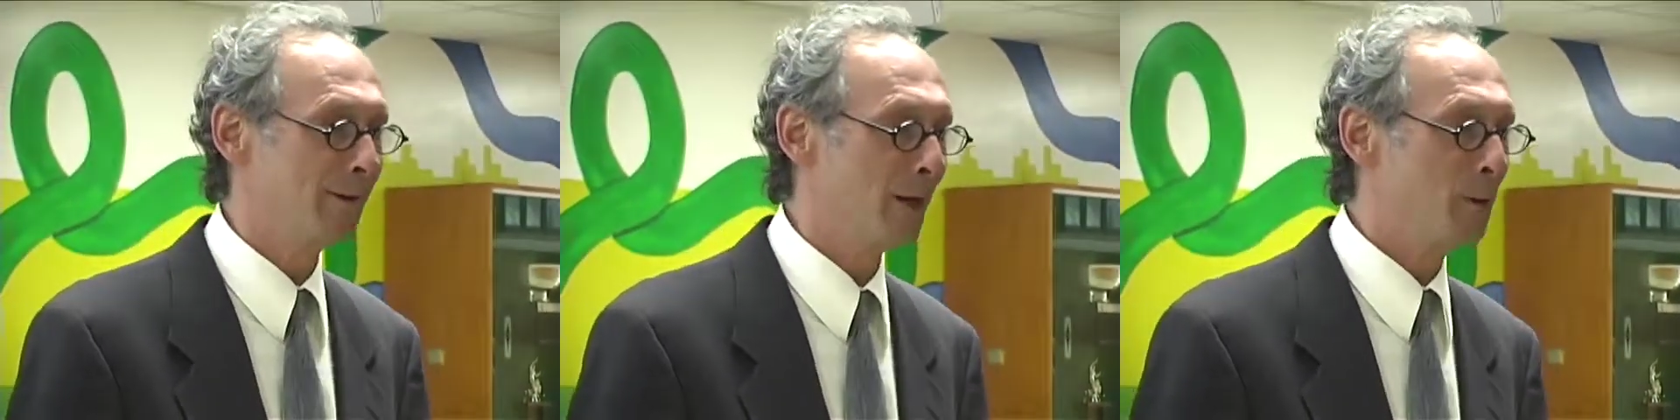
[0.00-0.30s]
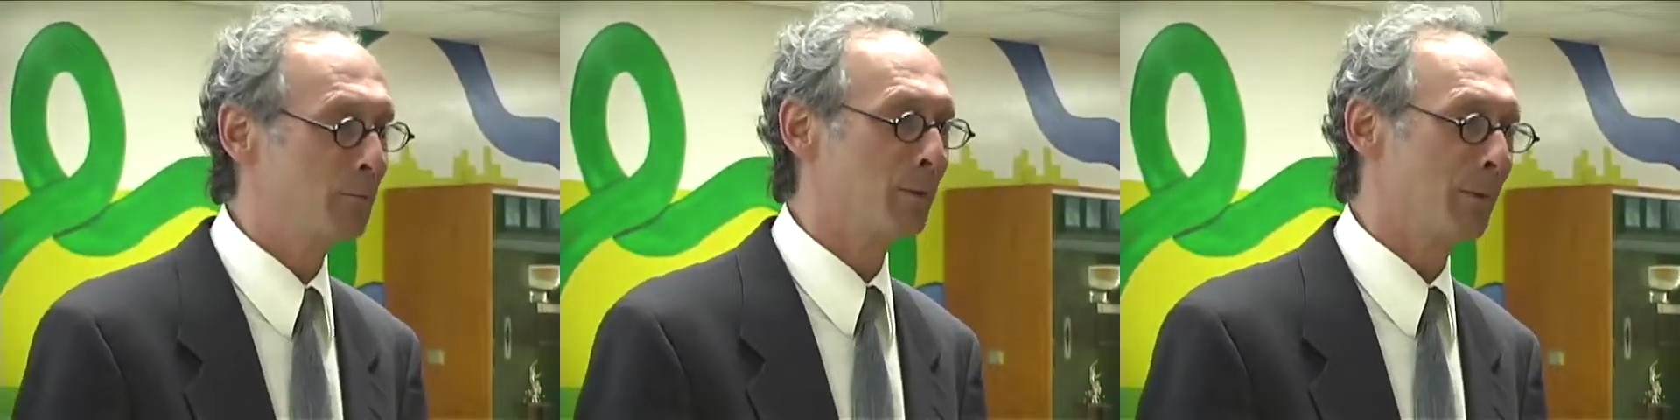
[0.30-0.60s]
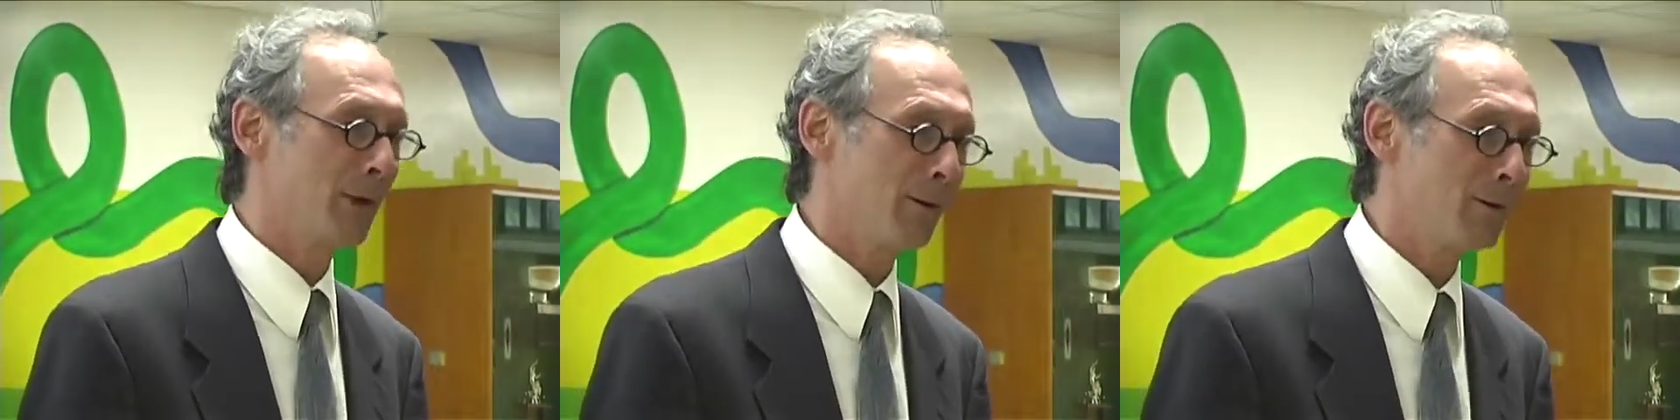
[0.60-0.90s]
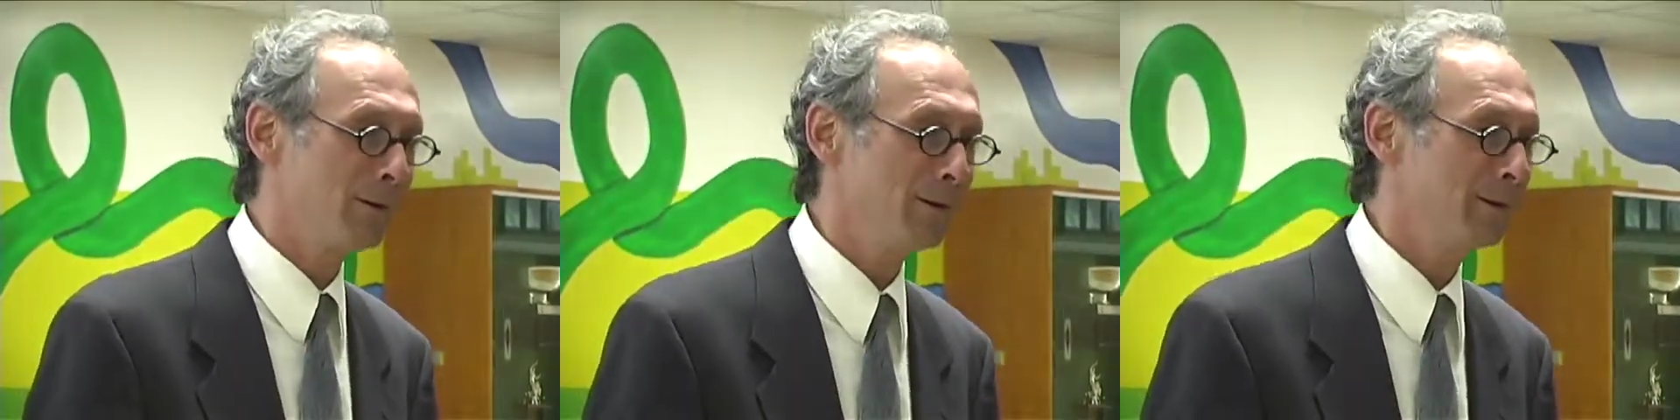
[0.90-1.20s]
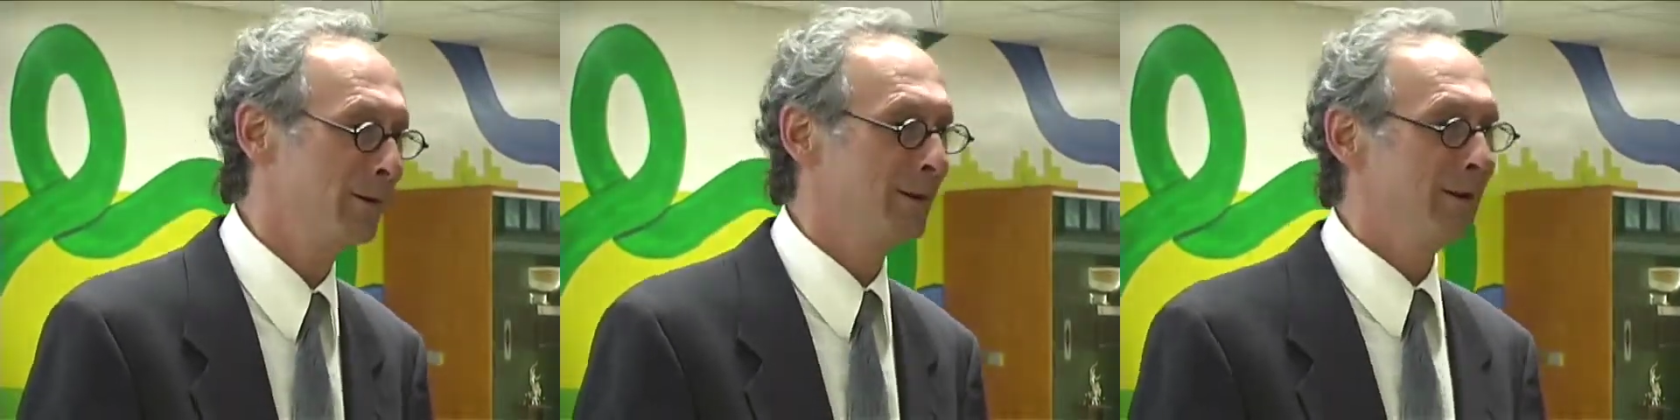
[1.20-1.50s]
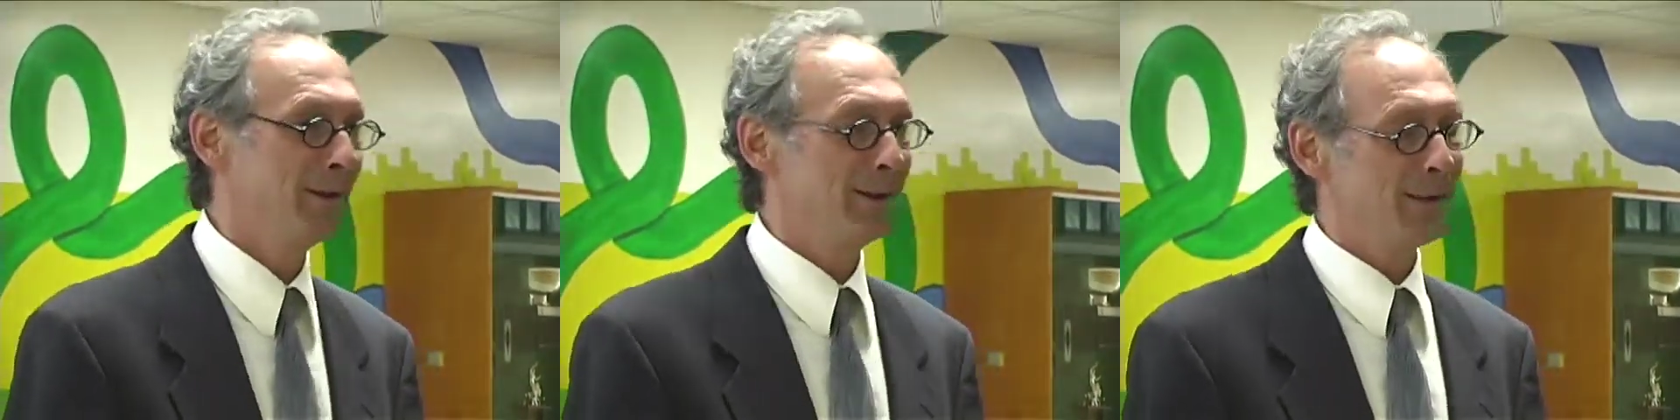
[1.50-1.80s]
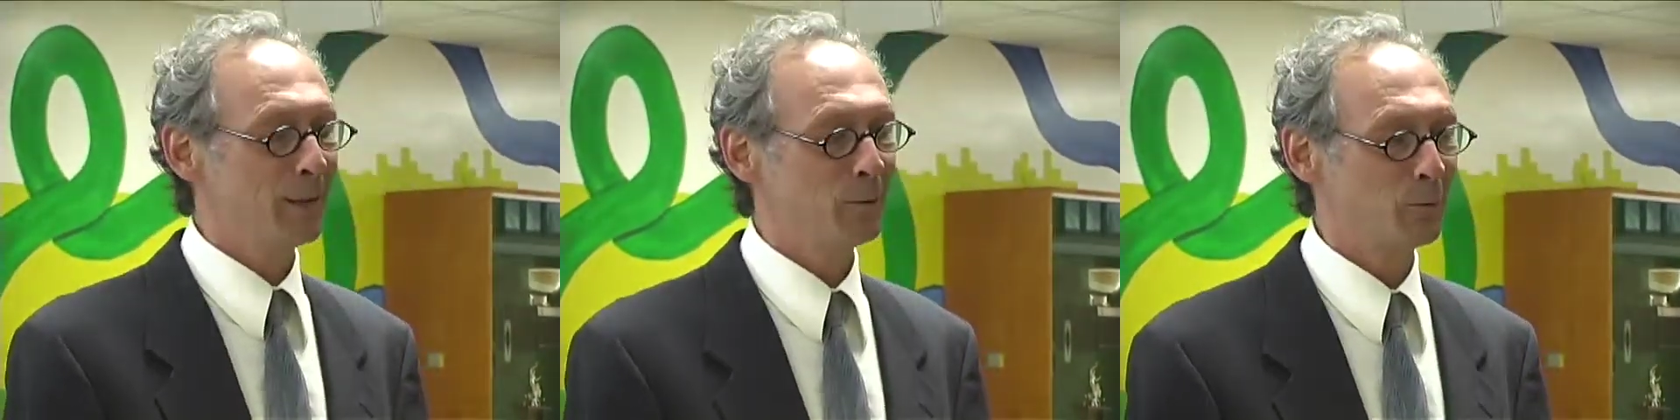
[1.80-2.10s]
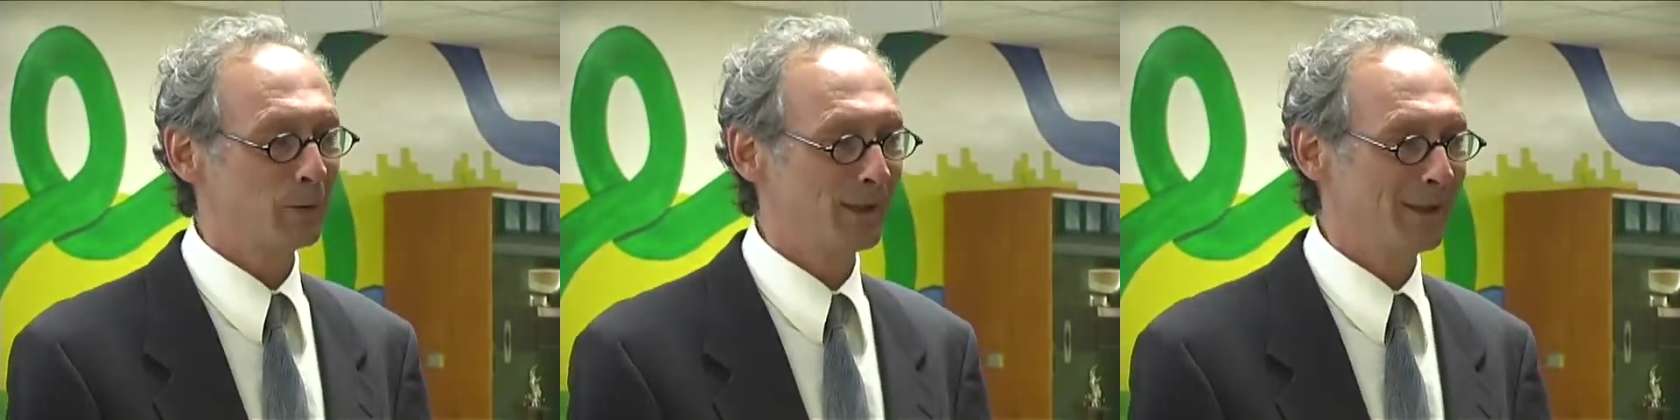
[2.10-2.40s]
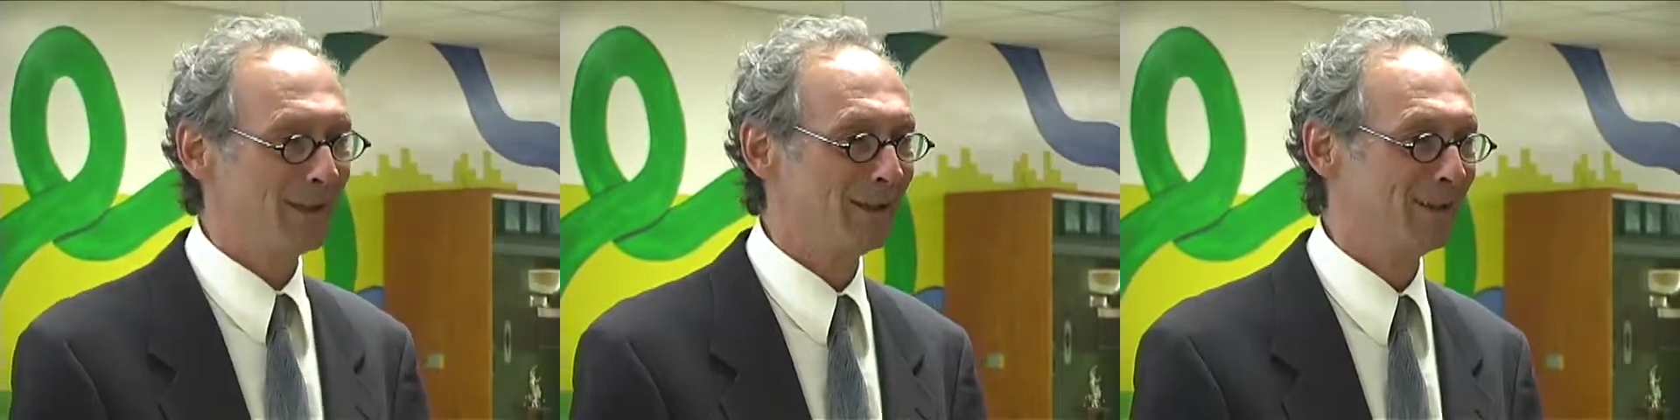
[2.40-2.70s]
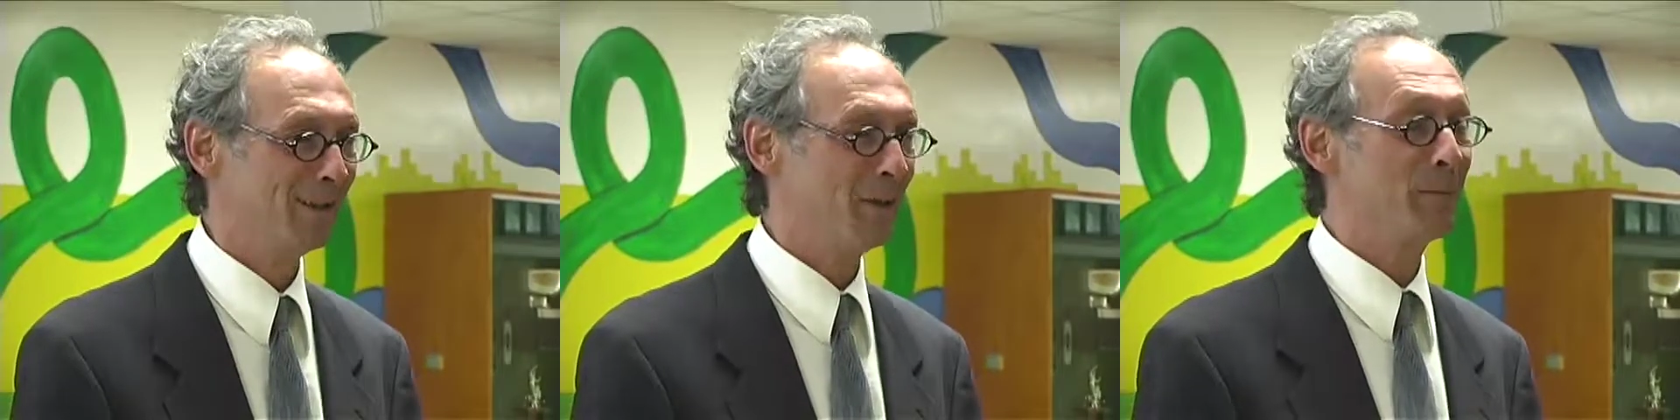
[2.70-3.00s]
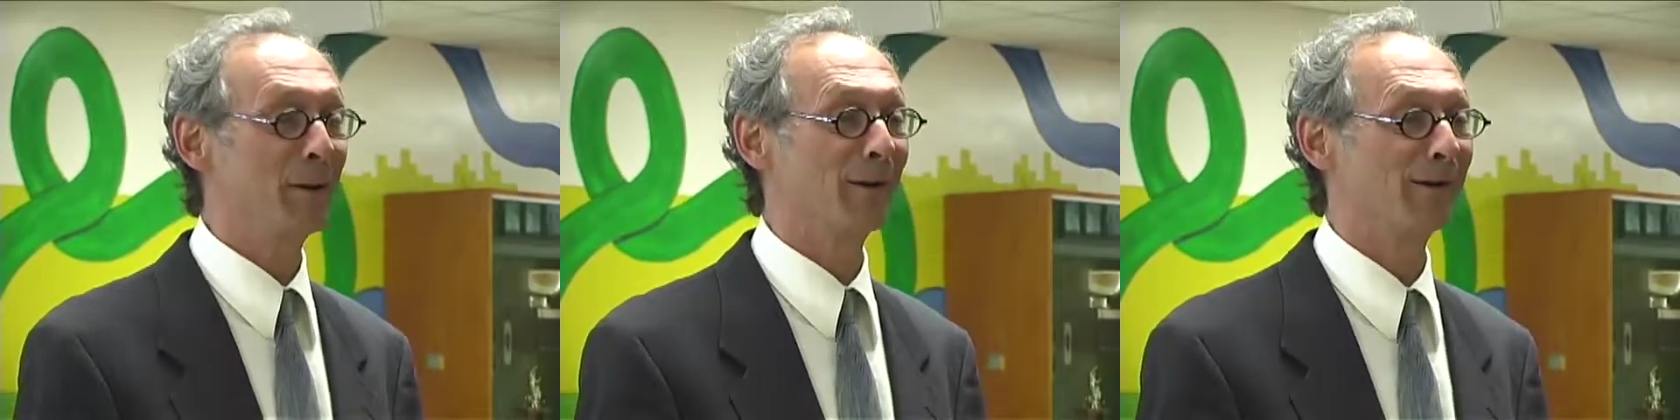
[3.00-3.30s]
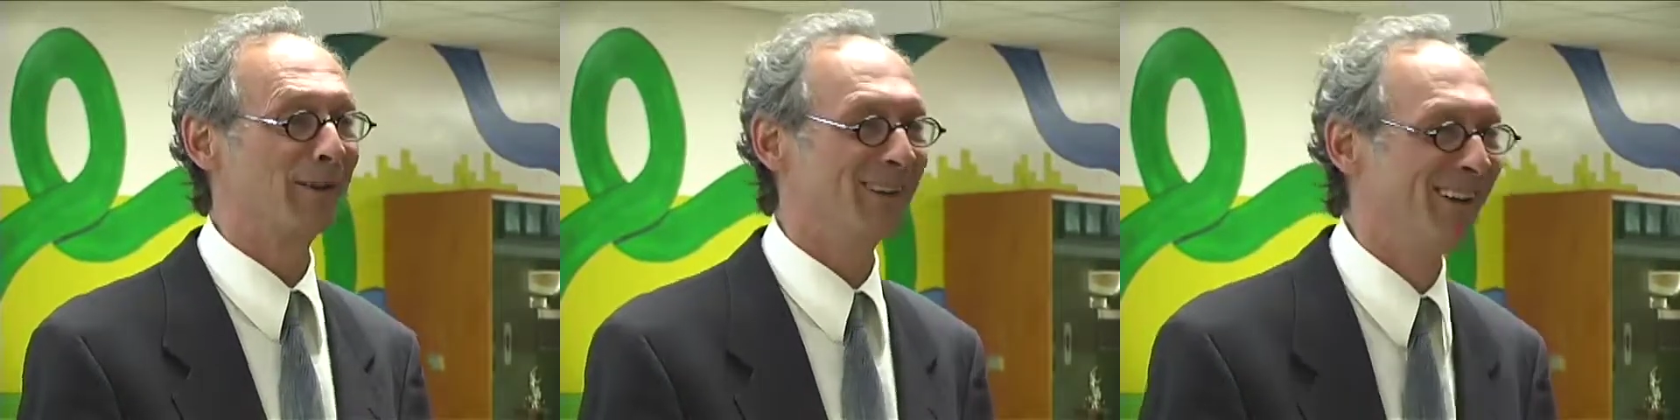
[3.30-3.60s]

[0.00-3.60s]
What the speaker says: unprepared, I won't be embarrassed.